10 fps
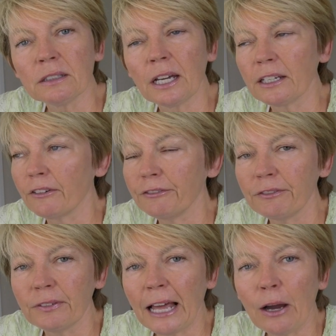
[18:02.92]
like a
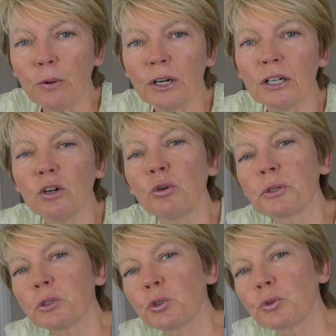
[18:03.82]
flower or
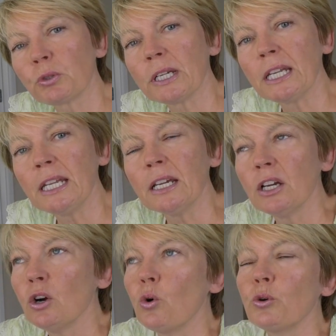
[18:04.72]
a tree
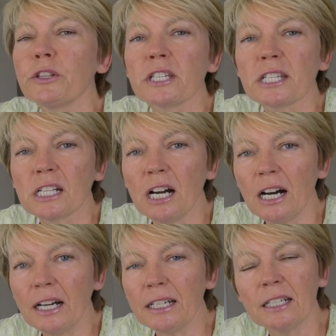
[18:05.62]
or the
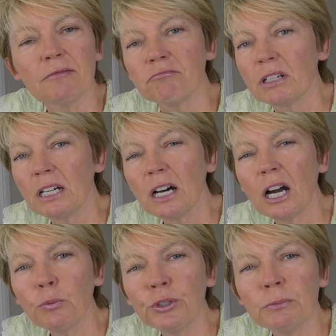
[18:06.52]
sky,
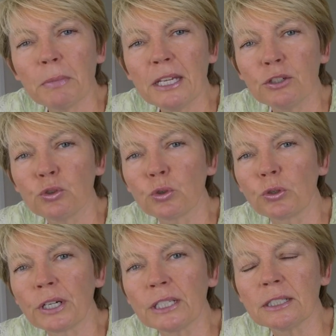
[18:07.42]
I wouldn't make a
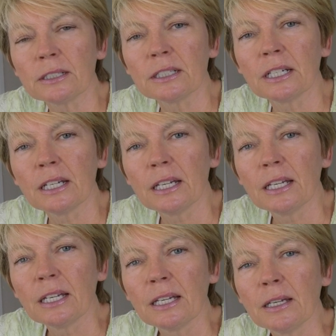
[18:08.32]
drawing.
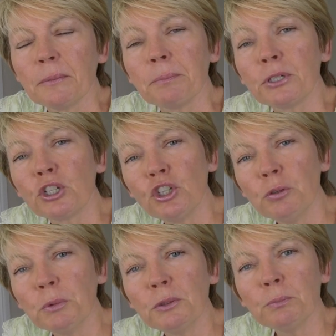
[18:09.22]
But a
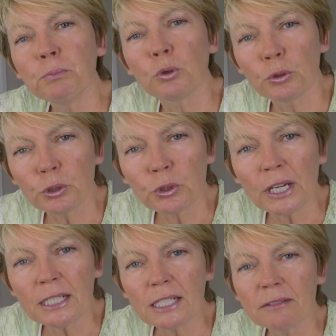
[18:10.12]
human
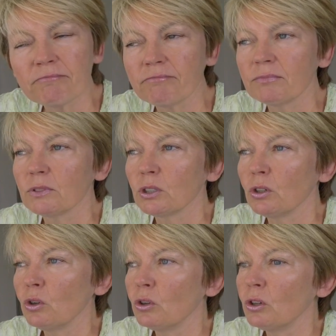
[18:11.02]
portrait
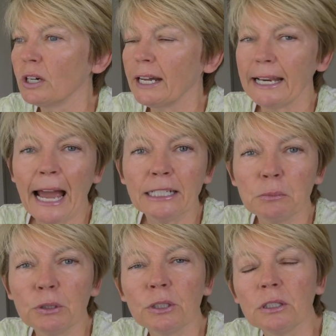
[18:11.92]
or an
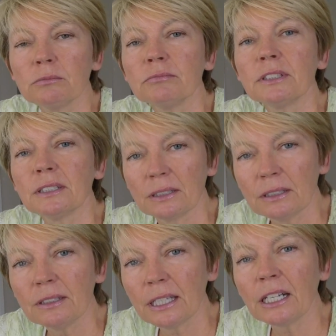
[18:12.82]
animal,
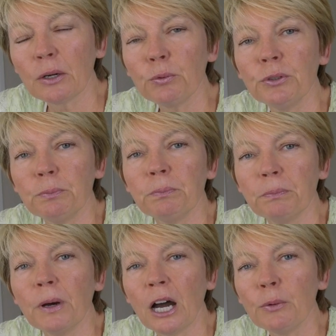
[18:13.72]
then I would
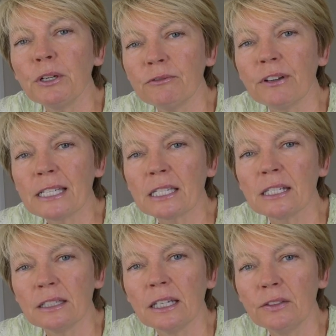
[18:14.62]
invest
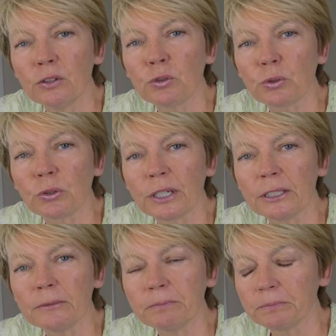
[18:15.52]
in the drawing.